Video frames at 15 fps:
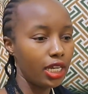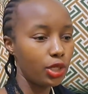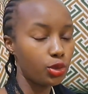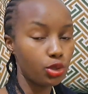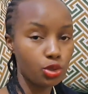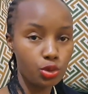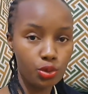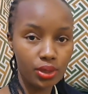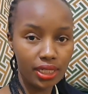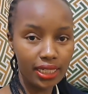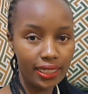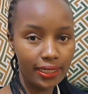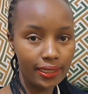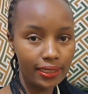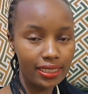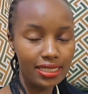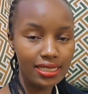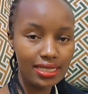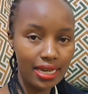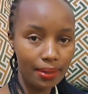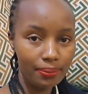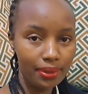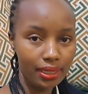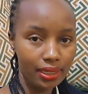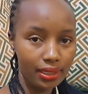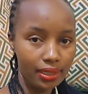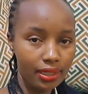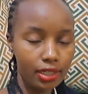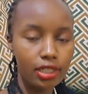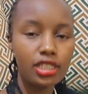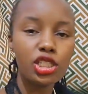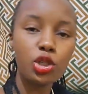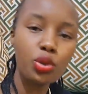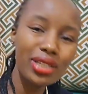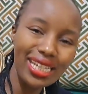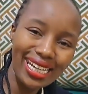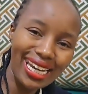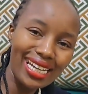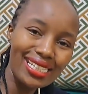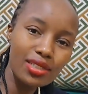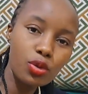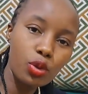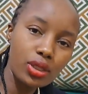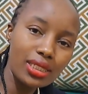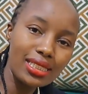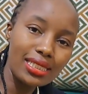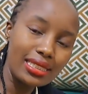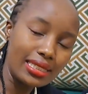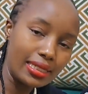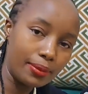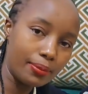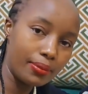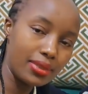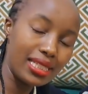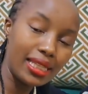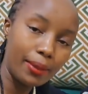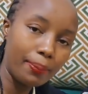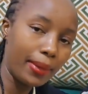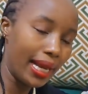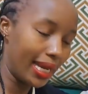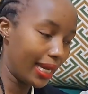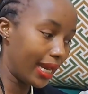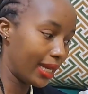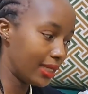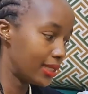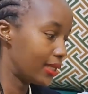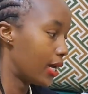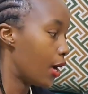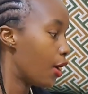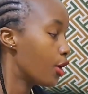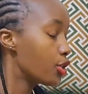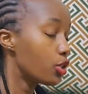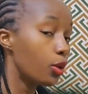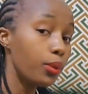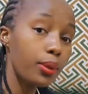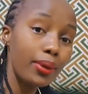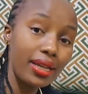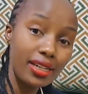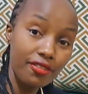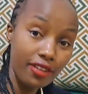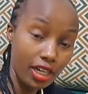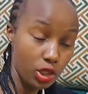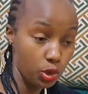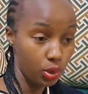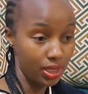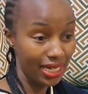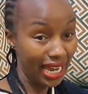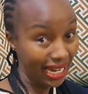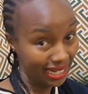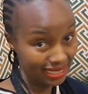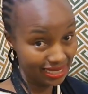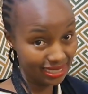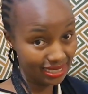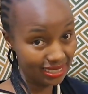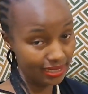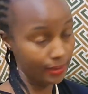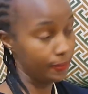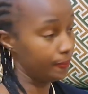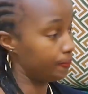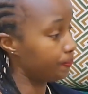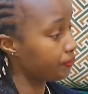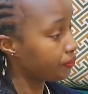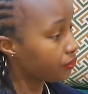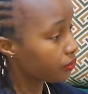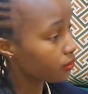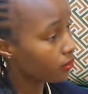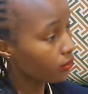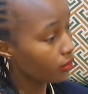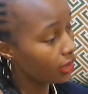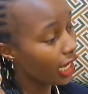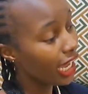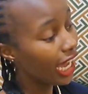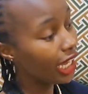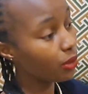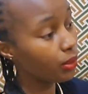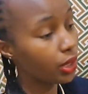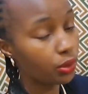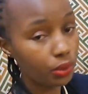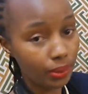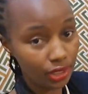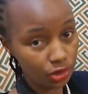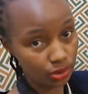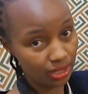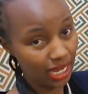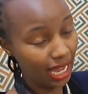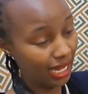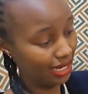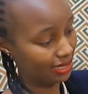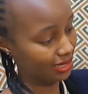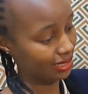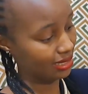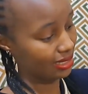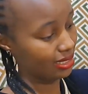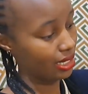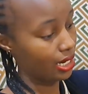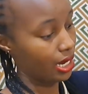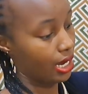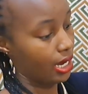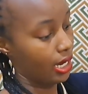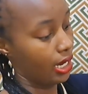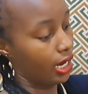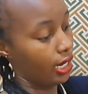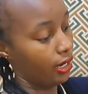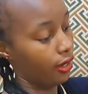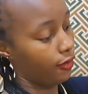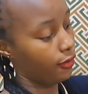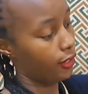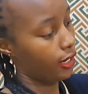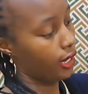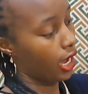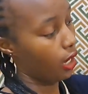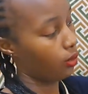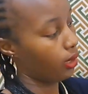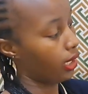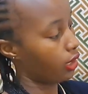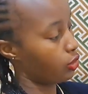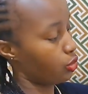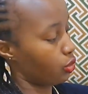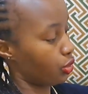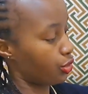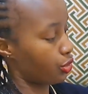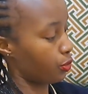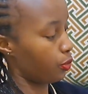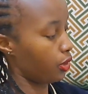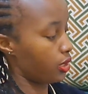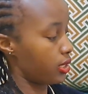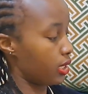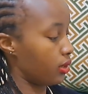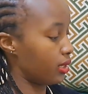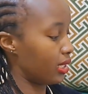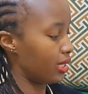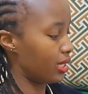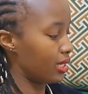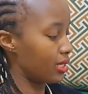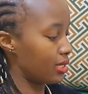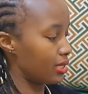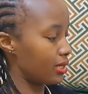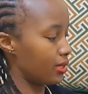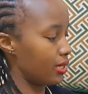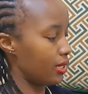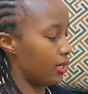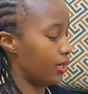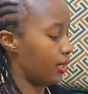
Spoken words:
It was really disturbing. She couldn't get quality sleep at night. So we were referred to an allergist. And when we went to the allergist, I would like to also point out that this